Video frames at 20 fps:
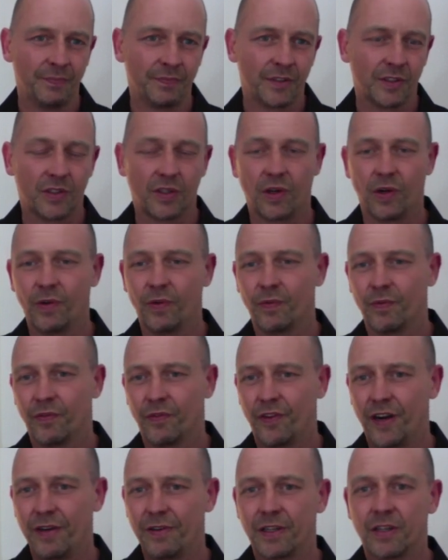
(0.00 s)
So
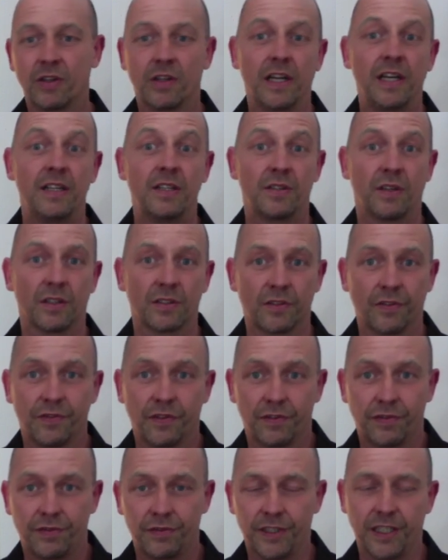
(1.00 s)
very good, and it's also for
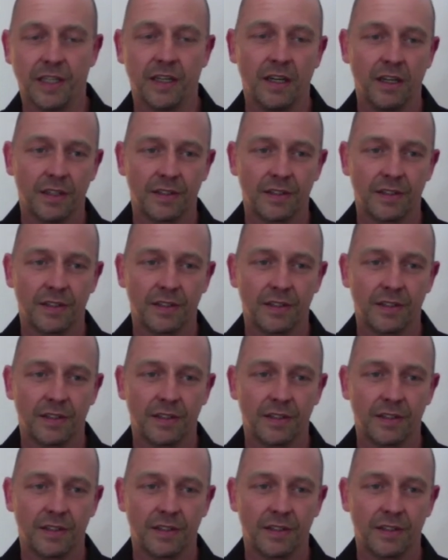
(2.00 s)
free.